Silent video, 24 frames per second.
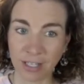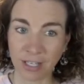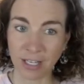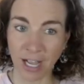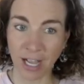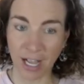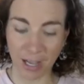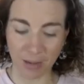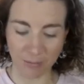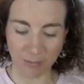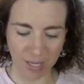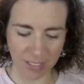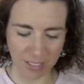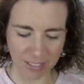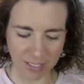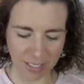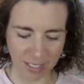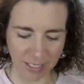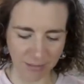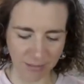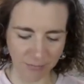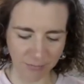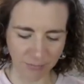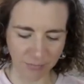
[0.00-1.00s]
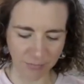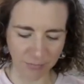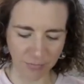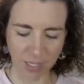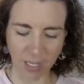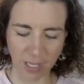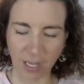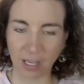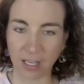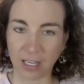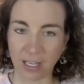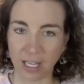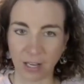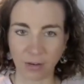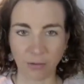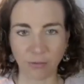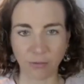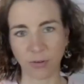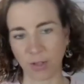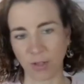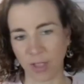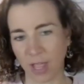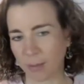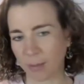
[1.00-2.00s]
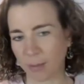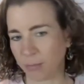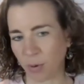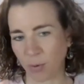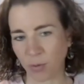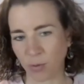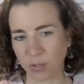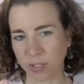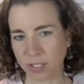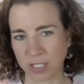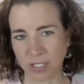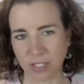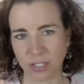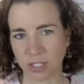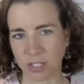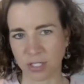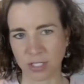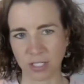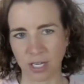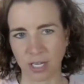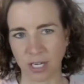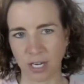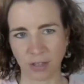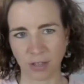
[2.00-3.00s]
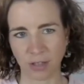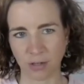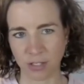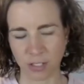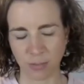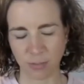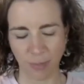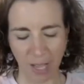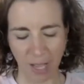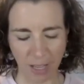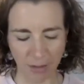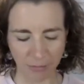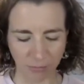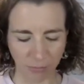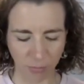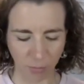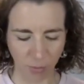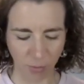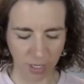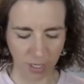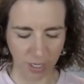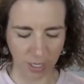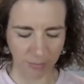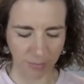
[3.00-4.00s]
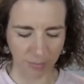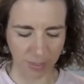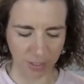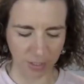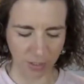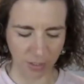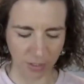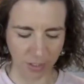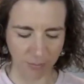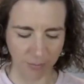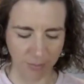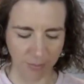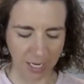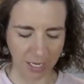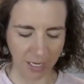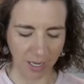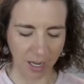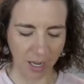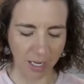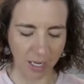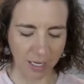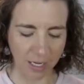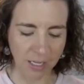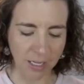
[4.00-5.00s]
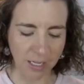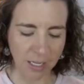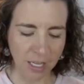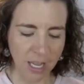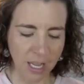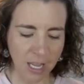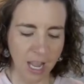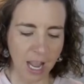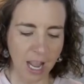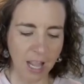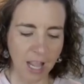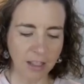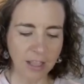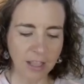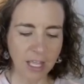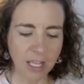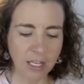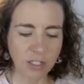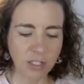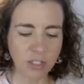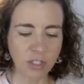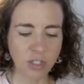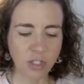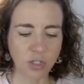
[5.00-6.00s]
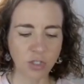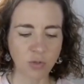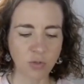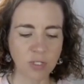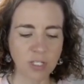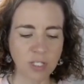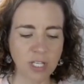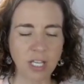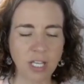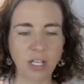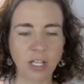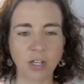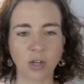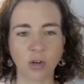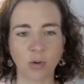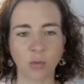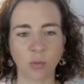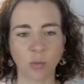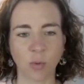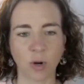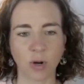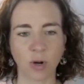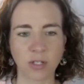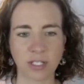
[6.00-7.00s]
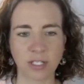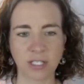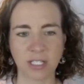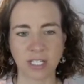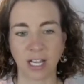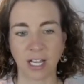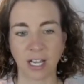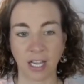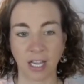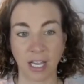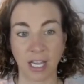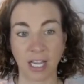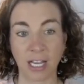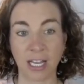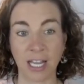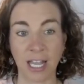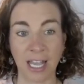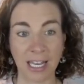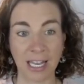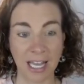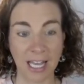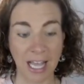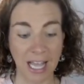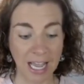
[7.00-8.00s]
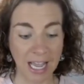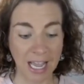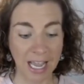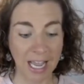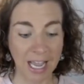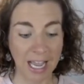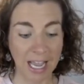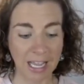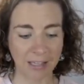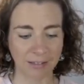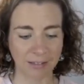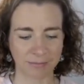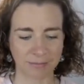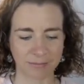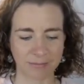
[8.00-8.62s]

commenting again for that post, just another spot for it. I'm going to turn it back on. And then choosing your words to hide. And ah,